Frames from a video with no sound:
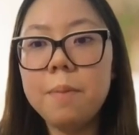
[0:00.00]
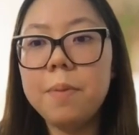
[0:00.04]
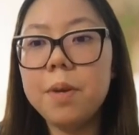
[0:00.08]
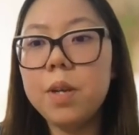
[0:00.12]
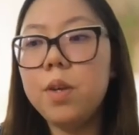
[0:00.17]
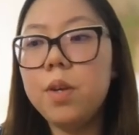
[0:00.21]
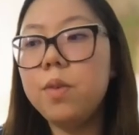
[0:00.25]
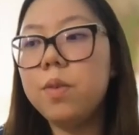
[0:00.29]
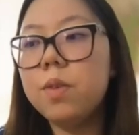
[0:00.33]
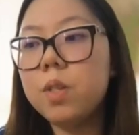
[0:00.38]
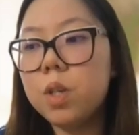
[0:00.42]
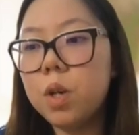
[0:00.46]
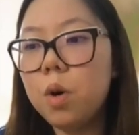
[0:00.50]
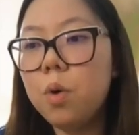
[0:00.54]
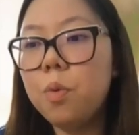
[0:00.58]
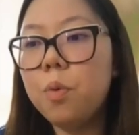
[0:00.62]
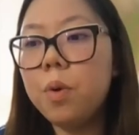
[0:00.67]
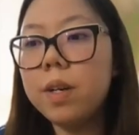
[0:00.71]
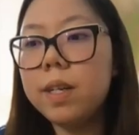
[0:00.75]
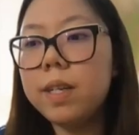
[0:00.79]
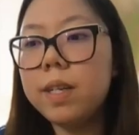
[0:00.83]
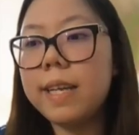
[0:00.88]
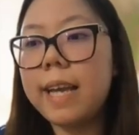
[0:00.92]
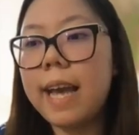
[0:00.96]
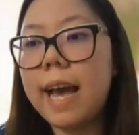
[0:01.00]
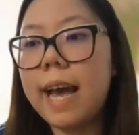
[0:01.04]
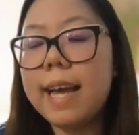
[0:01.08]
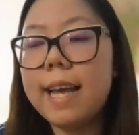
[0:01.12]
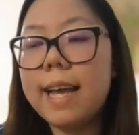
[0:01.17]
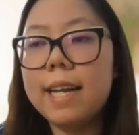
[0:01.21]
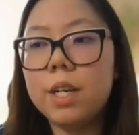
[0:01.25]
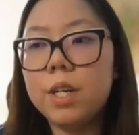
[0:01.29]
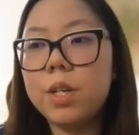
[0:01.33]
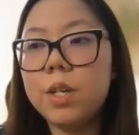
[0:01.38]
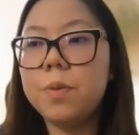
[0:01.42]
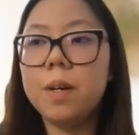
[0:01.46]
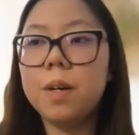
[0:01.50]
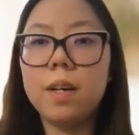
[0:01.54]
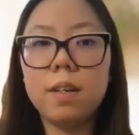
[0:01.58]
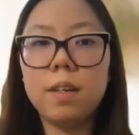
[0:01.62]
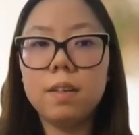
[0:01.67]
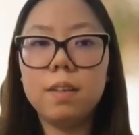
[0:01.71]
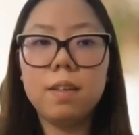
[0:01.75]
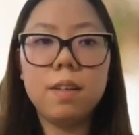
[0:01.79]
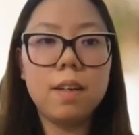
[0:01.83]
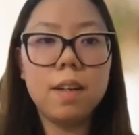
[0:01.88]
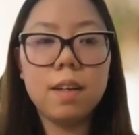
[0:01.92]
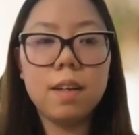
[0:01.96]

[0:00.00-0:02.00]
but you still want to get into a